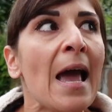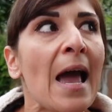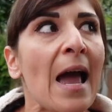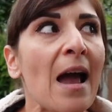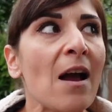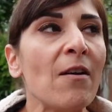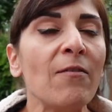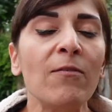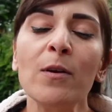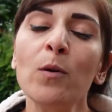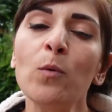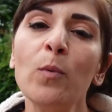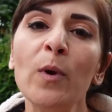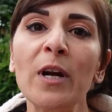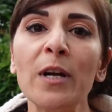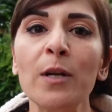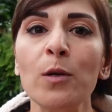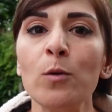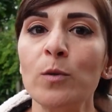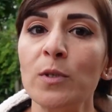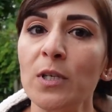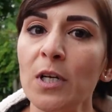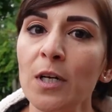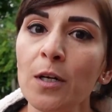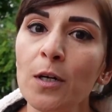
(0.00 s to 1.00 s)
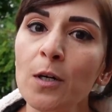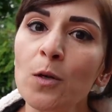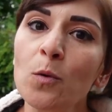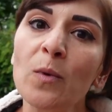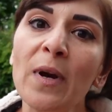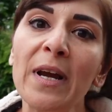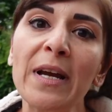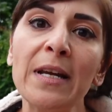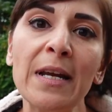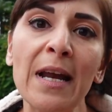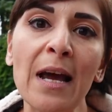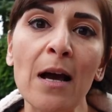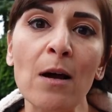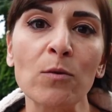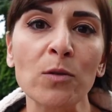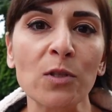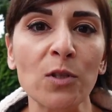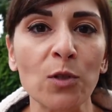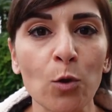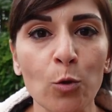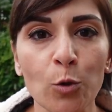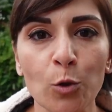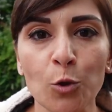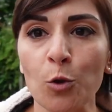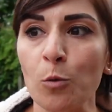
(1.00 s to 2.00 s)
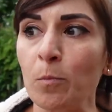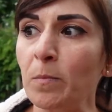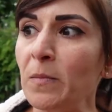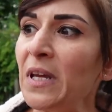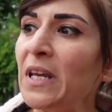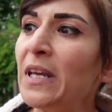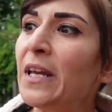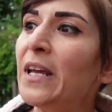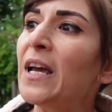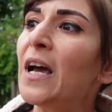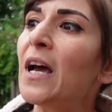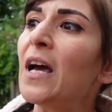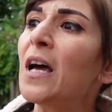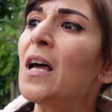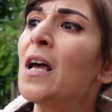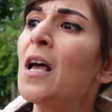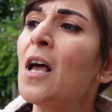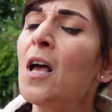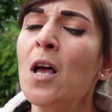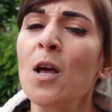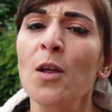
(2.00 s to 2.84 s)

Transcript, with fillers: everywhere you turn right now, social media,